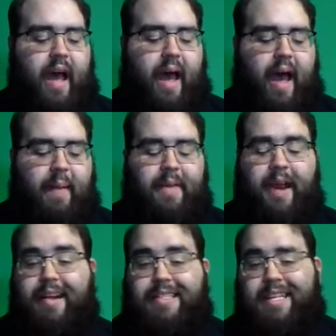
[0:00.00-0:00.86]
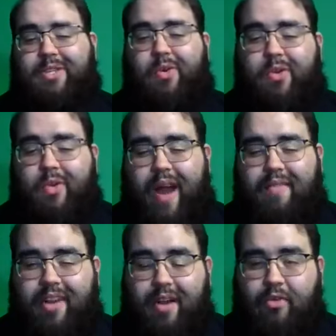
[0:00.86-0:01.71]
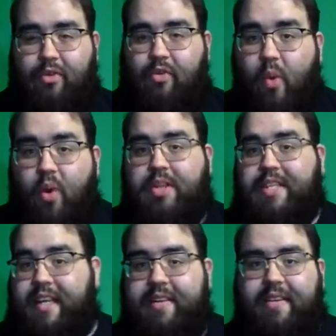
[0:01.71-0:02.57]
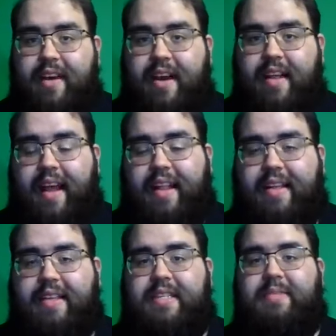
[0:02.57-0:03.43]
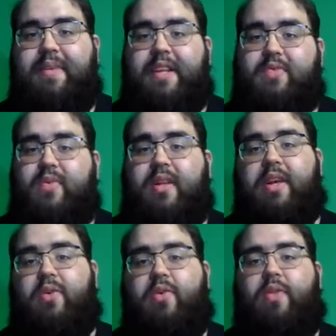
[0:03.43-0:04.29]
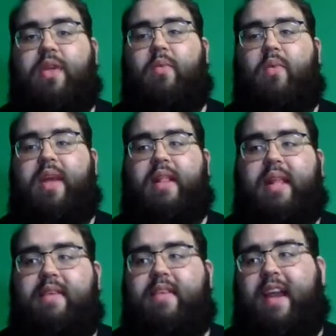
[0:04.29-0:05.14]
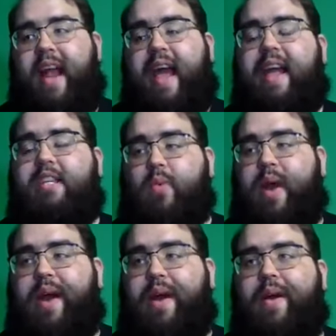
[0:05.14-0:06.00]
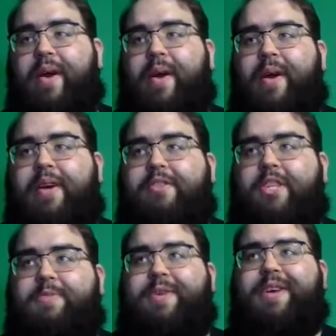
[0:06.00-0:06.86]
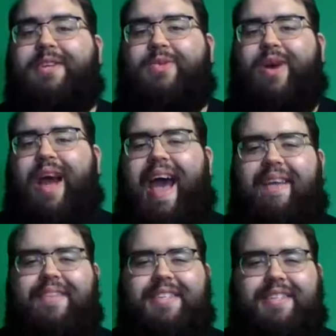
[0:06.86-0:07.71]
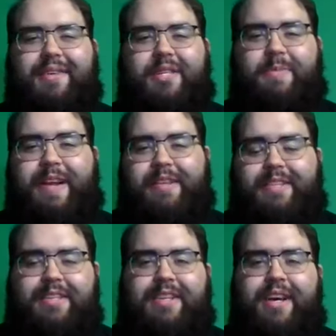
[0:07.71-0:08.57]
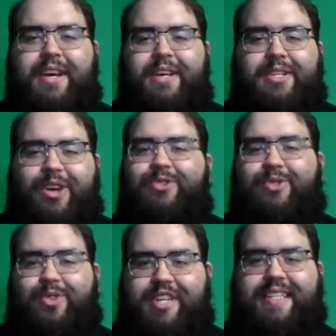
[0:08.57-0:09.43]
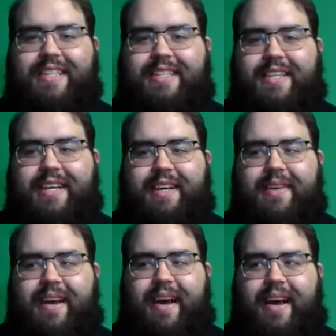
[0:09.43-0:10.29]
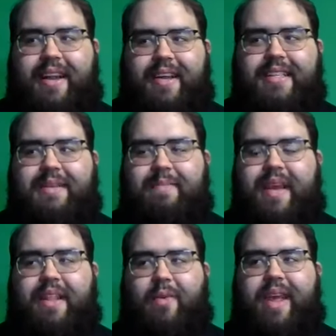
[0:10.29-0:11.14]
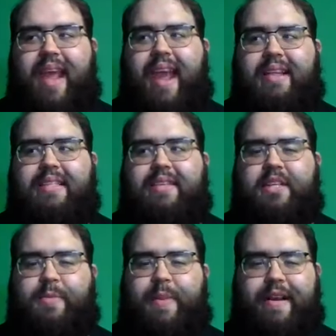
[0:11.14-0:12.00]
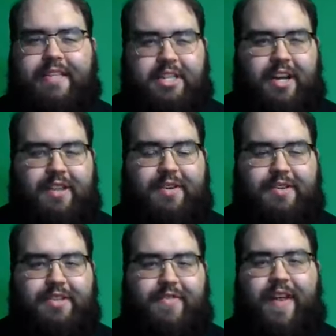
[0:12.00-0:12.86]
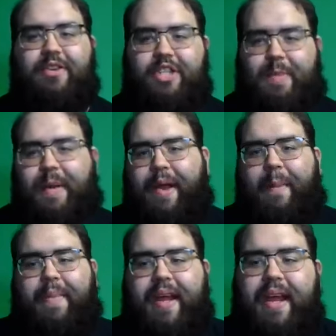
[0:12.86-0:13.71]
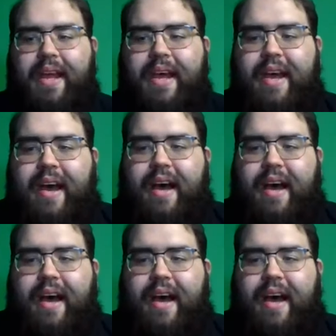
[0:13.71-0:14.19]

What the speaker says: I'm not going to say it's cool that we're having to go through quarantine like this, but it's really cool that we live in an age where just because we're having to experience this social distancing doesn't mean that we can't still experience each other's fellowship and company.